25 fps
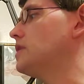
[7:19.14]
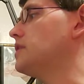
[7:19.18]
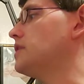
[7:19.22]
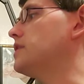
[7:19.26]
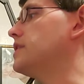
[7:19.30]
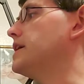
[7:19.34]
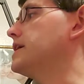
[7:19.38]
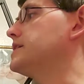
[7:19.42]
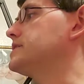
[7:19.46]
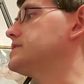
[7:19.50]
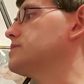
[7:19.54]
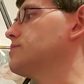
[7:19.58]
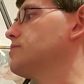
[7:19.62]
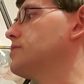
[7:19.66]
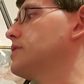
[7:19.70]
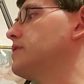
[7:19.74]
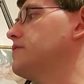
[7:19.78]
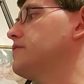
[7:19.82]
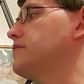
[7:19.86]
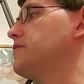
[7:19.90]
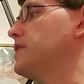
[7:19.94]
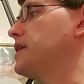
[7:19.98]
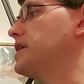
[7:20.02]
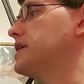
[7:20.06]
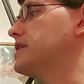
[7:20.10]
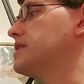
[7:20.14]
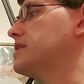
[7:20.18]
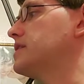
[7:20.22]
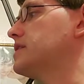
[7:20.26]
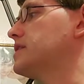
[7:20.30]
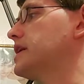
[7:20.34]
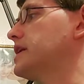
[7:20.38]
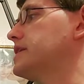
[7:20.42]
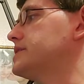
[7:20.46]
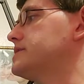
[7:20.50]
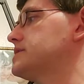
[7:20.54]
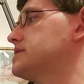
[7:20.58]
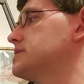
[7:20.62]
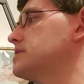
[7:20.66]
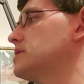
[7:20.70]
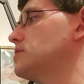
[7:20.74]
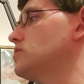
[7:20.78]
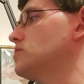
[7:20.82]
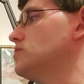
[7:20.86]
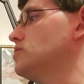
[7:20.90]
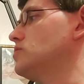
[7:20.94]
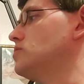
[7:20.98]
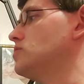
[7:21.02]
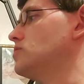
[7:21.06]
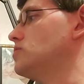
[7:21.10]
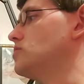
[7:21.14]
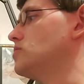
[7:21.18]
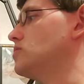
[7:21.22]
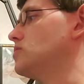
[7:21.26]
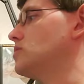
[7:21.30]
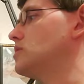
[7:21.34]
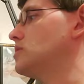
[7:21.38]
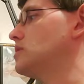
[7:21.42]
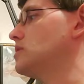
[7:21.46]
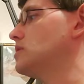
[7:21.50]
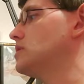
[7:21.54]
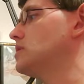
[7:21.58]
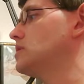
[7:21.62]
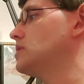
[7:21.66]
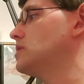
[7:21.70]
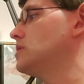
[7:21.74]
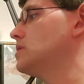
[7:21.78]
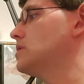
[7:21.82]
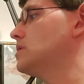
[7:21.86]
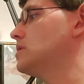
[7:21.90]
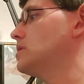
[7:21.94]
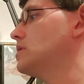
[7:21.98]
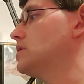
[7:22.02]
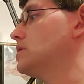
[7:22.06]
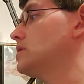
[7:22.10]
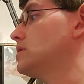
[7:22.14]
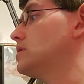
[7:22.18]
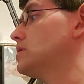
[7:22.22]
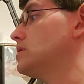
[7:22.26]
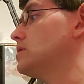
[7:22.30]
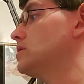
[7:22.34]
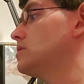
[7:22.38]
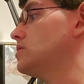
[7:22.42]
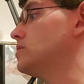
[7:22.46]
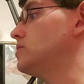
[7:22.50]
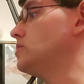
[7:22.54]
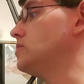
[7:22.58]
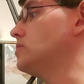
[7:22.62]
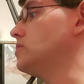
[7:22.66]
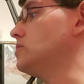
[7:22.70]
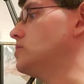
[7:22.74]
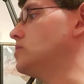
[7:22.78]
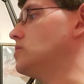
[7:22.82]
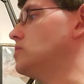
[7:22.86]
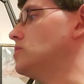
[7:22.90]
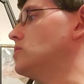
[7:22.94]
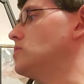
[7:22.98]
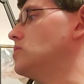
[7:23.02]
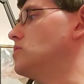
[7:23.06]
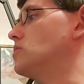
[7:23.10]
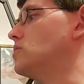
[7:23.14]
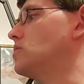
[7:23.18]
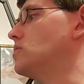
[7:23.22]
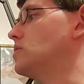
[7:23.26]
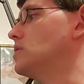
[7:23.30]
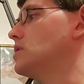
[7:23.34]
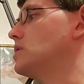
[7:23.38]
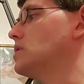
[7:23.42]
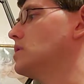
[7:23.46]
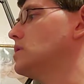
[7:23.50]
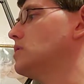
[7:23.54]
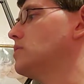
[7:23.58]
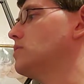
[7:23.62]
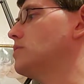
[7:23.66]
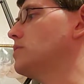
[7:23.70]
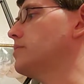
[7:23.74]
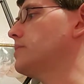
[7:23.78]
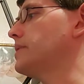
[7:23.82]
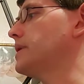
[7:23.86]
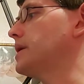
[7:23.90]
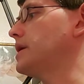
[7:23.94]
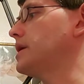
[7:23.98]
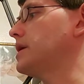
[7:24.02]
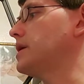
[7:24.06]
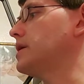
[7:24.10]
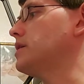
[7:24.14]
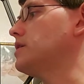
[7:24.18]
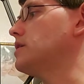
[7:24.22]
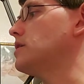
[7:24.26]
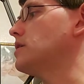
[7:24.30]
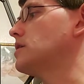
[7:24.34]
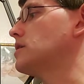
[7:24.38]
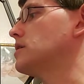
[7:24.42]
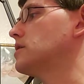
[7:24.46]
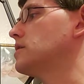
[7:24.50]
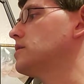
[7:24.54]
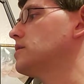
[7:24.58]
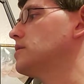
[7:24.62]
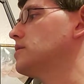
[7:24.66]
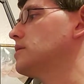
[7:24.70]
That's a reflect. That's a... Ooh. Ooh. What do we got here?